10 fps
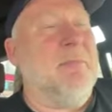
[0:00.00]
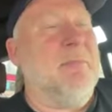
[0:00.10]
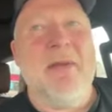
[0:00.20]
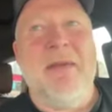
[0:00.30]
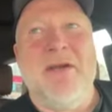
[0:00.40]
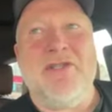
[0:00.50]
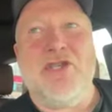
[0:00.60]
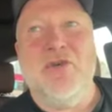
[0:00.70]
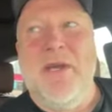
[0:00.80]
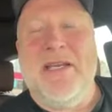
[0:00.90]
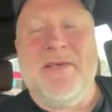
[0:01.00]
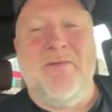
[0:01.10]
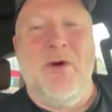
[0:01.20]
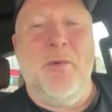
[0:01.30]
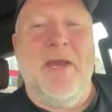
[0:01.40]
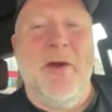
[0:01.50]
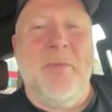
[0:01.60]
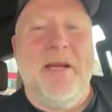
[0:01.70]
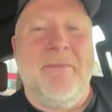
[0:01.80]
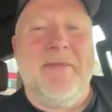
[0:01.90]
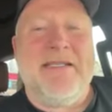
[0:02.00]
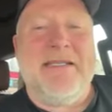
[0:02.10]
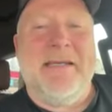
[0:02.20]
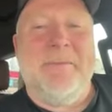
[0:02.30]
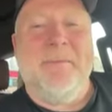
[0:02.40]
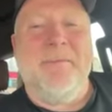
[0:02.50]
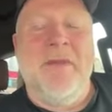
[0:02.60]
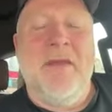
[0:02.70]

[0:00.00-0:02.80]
probably about 2 weeks before we opened up the team,